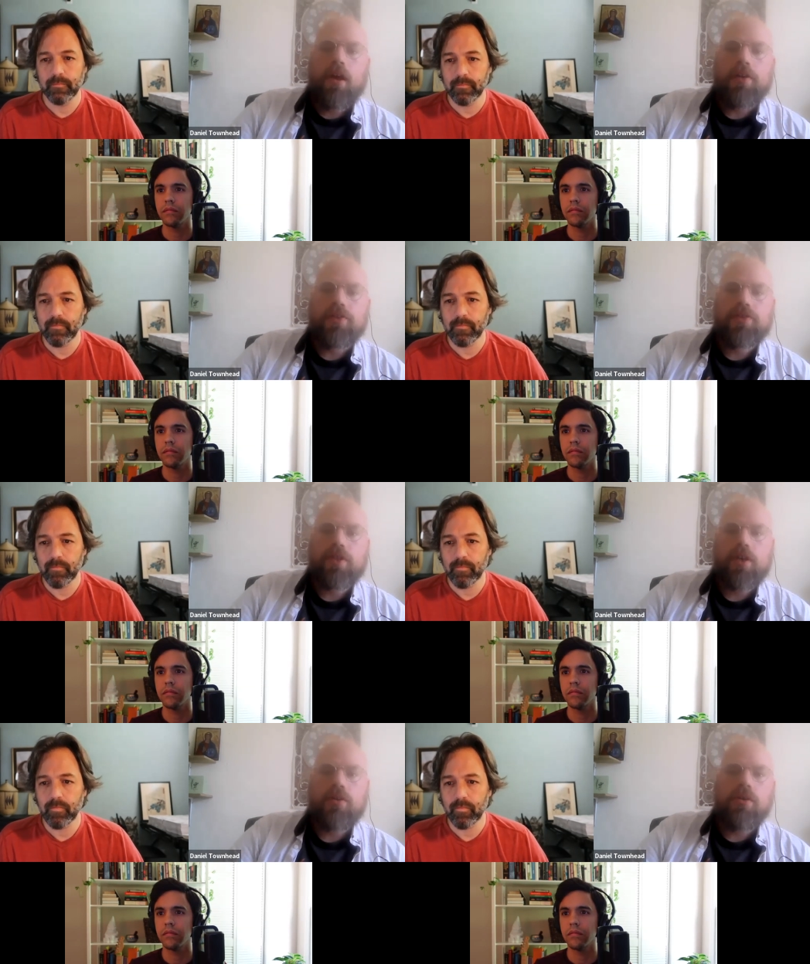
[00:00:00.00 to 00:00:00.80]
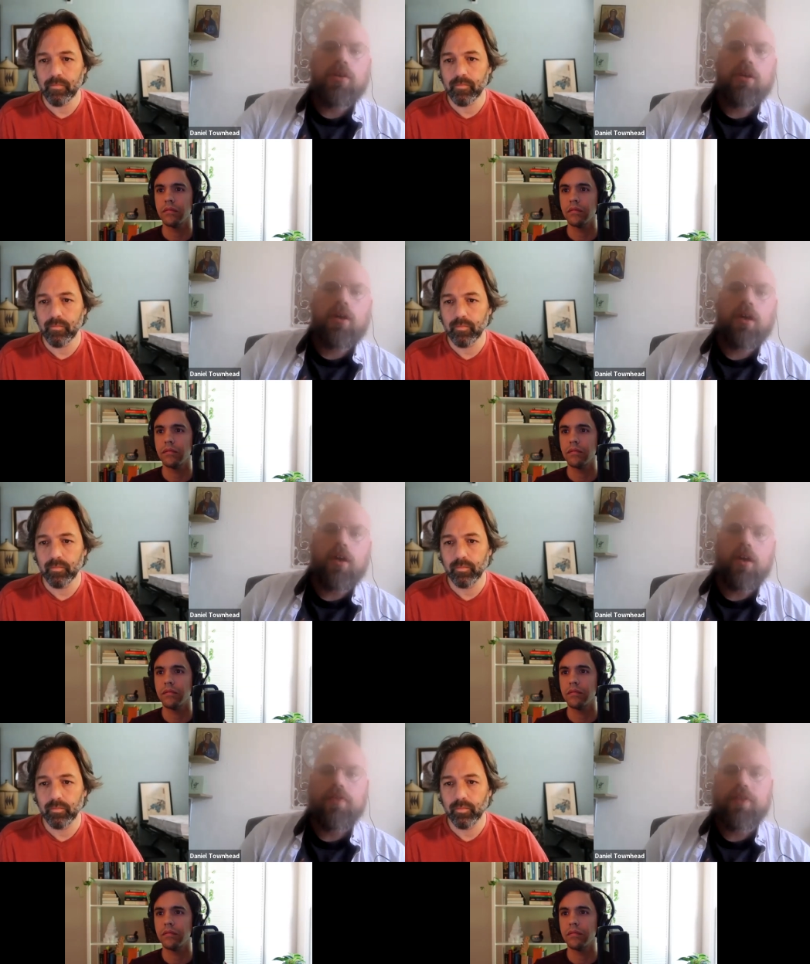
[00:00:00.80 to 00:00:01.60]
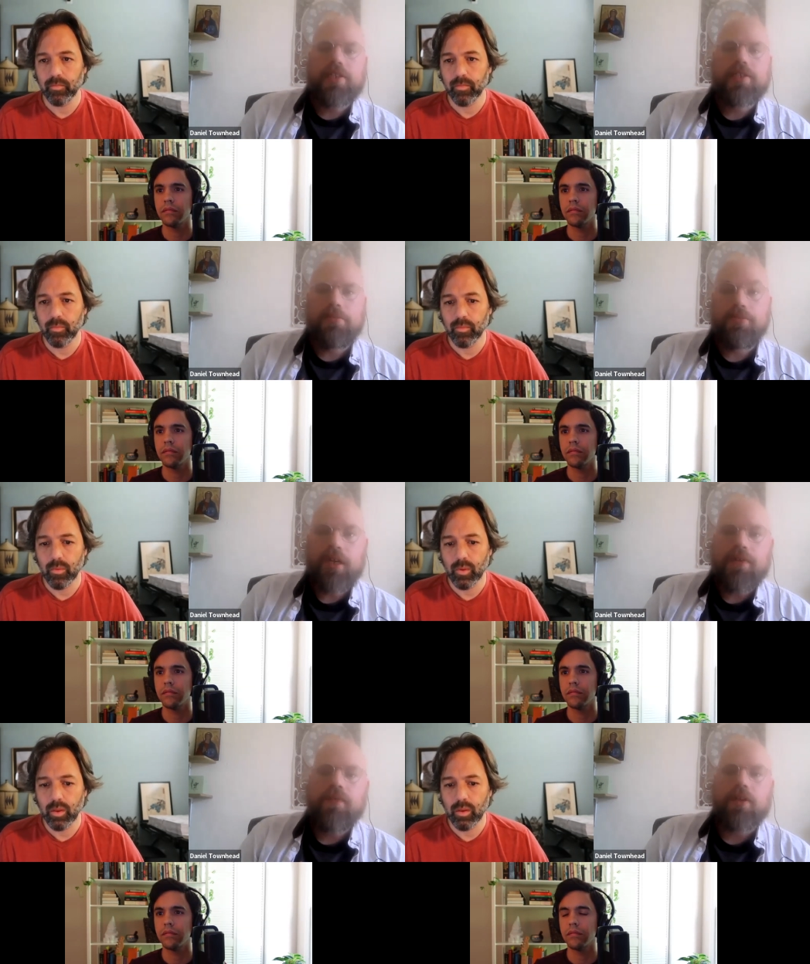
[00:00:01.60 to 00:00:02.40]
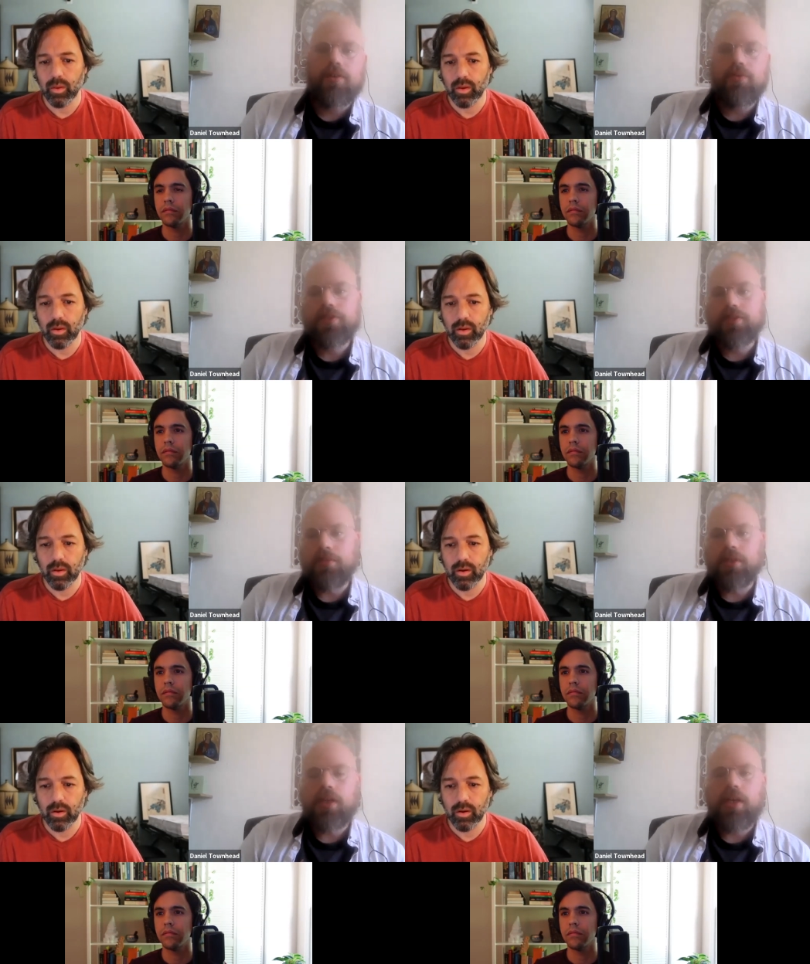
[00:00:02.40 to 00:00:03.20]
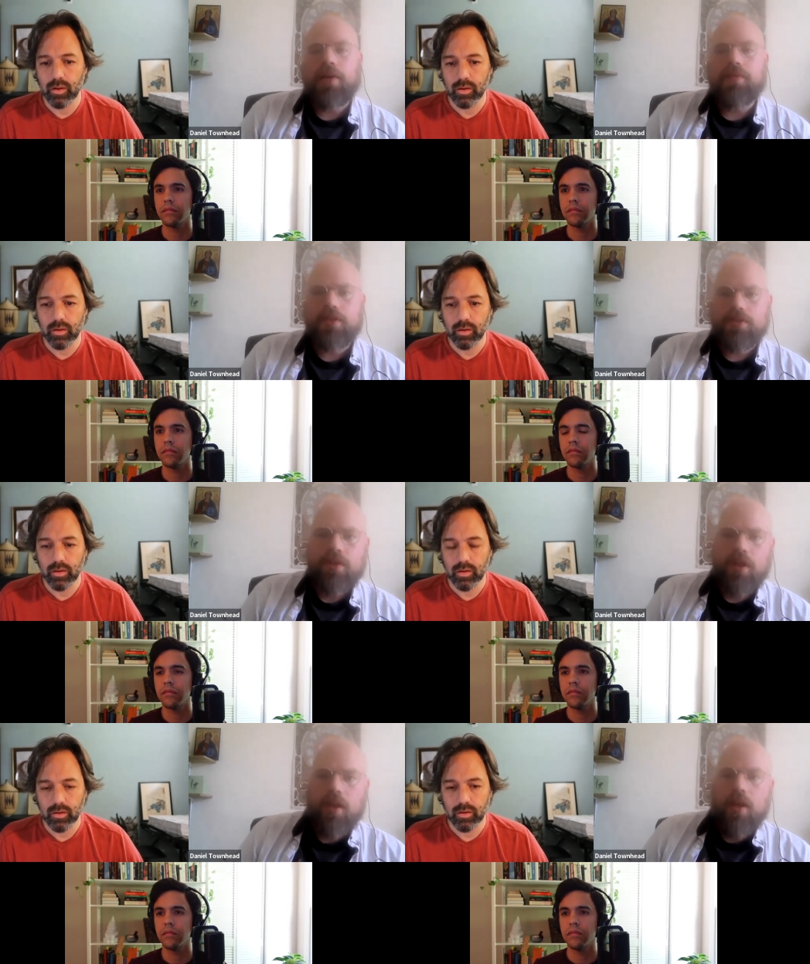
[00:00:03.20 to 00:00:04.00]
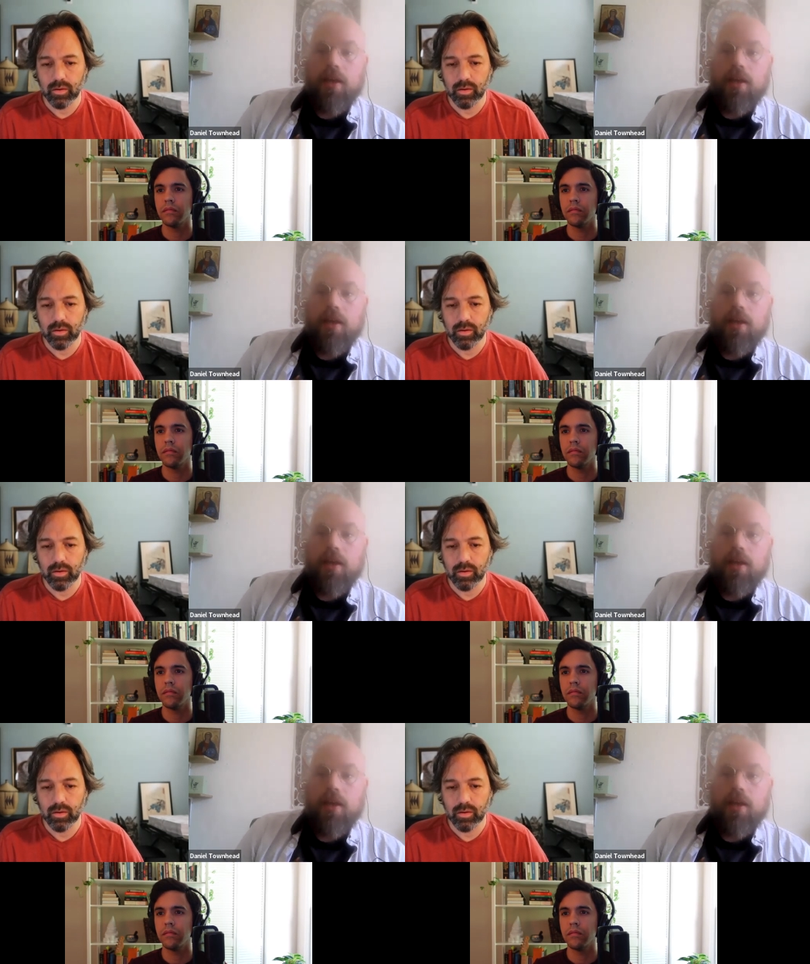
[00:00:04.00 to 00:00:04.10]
Speaker 1: And so, uh, this in brief, along with some other evidence,